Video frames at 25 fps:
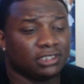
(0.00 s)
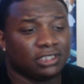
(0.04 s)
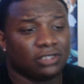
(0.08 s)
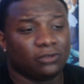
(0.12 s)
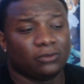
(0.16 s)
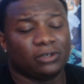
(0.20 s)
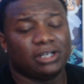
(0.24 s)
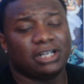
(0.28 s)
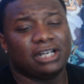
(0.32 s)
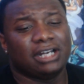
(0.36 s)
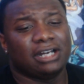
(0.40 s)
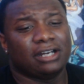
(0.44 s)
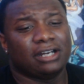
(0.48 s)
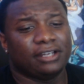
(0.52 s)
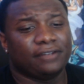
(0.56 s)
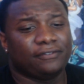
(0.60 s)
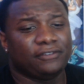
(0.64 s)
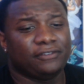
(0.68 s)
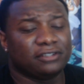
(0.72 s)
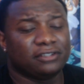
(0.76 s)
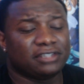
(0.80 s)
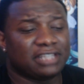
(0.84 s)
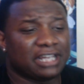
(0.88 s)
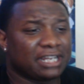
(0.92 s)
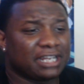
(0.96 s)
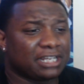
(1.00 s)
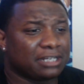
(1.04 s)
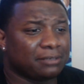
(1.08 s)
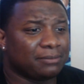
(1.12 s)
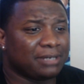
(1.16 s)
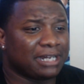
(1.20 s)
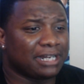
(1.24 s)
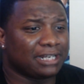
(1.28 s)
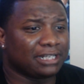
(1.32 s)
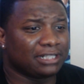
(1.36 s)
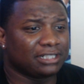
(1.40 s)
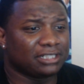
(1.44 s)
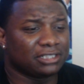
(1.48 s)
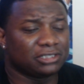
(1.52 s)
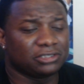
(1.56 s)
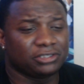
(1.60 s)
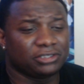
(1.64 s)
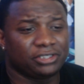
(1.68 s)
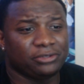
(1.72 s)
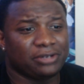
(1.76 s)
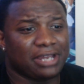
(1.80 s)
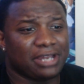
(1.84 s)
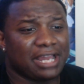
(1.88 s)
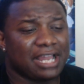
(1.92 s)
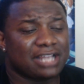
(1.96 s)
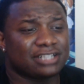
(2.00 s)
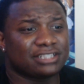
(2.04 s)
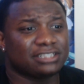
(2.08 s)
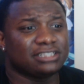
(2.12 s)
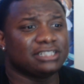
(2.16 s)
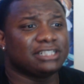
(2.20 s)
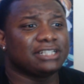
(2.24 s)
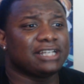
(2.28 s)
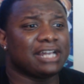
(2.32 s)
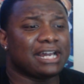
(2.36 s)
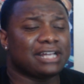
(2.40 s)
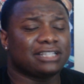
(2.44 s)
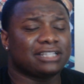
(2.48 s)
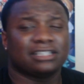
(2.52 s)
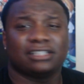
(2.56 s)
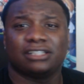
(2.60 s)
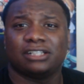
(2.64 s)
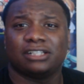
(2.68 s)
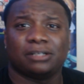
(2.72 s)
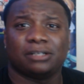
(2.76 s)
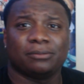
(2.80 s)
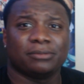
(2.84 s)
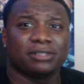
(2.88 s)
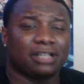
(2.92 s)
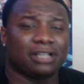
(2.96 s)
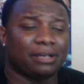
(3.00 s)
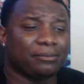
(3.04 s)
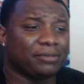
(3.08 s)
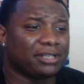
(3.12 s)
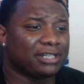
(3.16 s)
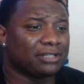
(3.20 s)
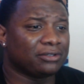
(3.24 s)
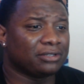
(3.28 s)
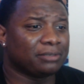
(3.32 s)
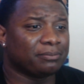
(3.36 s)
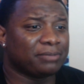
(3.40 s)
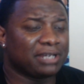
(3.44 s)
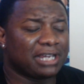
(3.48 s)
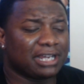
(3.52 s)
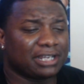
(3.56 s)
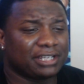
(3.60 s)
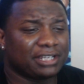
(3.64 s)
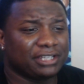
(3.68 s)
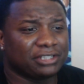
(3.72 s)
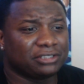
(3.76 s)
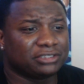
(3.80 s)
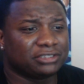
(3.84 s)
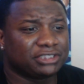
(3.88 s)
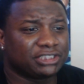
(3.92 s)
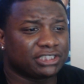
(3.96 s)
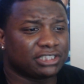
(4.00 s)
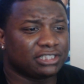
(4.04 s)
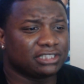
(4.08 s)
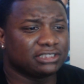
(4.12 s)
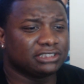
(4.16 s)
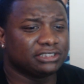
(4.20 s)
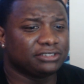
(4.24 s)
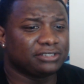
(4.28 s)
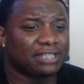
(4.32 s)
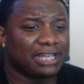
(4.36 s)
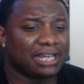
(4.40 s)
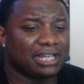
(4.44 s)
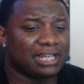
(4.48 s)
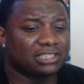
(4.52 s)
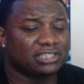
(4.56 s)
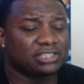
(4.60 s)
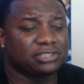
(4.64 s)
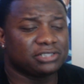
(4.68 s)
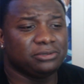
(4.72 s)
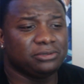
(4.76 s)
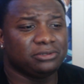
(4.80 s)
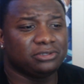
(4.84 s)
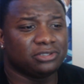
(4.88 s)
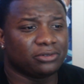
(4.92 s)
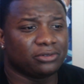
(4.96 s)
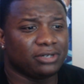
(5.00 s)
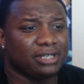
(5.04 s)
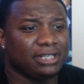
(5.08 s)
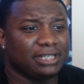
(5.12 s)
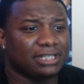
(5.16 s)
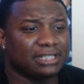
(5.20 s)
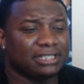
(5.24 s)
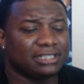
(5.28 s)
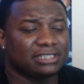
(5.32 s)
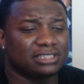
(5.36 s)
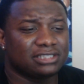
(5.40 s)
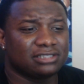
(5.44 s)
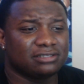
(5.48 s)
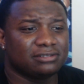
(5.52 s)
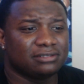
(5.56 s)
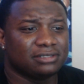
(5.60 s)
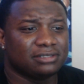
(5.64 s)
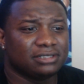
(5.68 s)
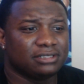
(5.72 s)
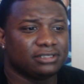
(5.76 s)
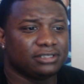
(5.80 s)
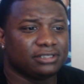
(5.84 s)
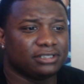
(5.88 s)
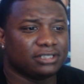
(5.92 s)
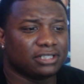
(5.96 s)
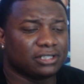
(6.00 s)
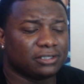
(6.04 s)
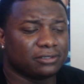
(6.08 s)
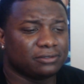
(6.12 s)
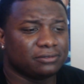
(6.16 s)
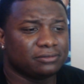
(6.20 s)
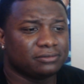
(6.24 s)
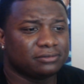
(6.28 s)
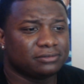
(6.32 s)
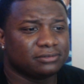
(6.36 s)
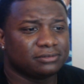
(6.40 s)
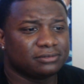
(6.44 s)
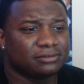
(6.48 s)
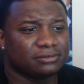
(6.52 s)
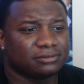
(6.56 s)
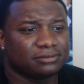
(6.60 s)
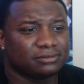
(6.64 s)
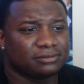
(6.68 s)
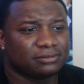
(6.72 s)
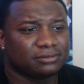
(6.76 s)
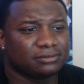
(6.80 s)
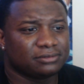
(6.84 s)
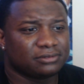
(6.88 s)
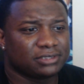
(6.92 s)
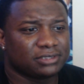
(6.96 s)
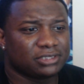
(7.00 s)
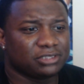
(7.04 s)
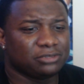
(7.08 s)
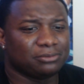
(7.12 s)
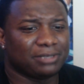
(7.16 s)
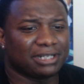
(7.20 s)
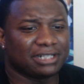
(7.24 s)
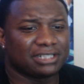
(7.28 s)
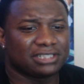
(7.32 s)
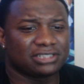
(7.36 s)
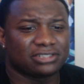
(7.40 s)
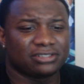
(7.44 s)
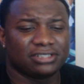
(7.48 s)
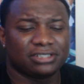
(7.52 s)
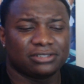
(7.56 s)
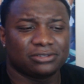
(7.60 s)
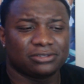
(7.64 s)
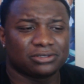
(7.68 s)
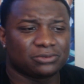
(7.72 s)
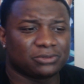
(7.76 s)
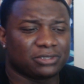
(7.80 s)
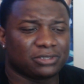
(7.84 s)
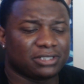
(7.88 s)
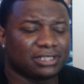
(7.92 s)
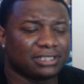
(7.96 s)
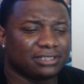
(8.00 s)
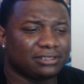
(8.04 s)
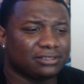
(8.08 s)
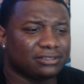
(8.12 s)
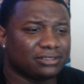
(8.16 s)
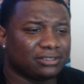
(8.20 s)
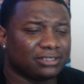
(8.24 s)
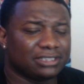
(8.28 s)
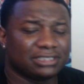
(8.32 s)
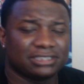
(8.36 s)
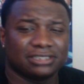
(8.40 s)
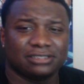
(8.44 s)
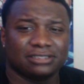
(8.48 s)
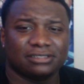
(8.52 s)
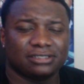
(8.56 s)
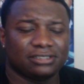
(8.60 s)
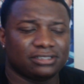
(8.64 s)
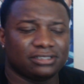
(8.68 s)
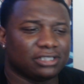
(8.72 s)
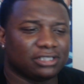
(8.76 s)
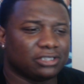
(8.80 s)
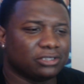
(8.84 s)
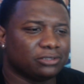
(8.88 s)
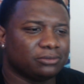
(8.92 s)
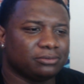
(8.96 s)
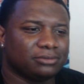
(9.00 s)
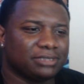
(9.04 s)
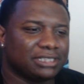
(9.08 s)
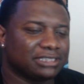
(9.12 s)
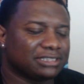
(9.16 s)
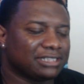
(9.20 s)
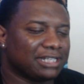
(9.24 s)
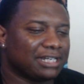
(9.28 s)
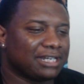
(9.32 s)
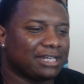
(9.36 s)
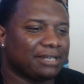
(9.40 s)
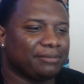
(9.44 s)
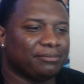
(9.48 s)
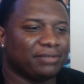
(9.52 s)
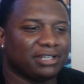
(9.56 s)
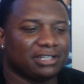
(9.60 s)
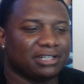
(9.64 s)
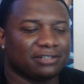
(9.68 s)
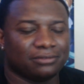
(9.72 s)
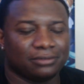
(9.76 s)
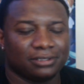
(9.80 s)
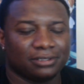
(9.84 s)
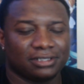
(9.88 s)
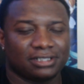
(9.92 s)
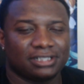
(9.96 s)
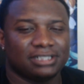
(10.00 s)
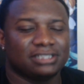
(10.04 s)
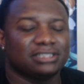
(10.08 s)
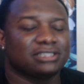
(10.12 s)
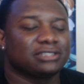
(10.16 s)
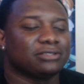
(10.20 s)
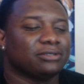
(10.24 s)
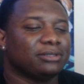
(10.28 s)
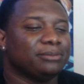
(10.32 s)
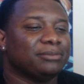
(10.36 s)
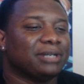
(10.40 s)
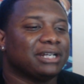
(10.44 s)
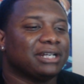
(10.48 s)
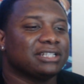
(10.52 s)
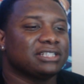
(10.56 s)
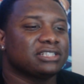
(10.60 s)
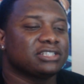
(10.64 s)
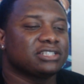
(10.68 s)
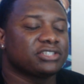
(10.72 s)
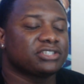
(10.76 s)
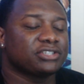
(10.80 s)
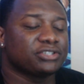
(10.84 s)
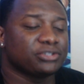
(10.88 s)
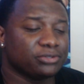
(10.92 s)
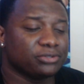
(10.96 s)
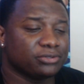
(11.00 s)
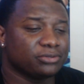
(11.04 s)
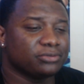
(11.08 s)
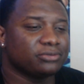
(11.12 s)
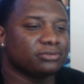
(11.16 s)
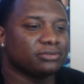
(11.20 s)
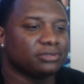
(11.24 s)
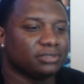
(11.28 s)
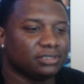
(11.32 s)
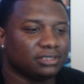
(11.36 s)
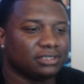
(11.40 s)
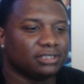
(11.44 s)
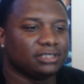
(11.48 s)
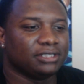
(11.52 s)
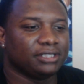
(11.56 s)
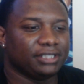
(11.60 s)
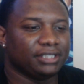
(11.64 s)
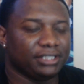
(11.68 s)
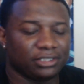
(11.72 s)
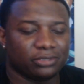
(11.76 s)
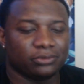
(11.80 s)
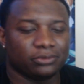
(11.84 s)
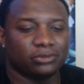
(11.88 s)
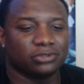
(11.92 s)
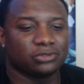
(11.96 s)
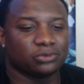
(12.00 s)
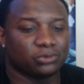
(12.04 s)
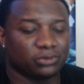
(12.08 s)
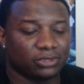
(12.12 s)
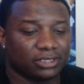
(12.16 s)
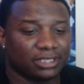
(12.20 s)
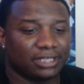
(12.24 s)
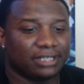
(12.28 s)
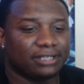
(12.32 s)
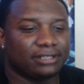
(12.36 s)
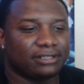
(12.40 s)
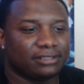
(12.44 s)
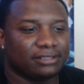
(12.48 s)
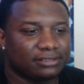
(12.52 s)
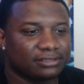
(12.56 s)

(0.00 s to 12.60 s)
Well, if you think about it, though, you actually got the number. I mean, on the back of your jersey, you got two, three, and you know 2 minus 3 equals 1? Or it, no, that's not how math works. It's 3 minus 2 equals 1.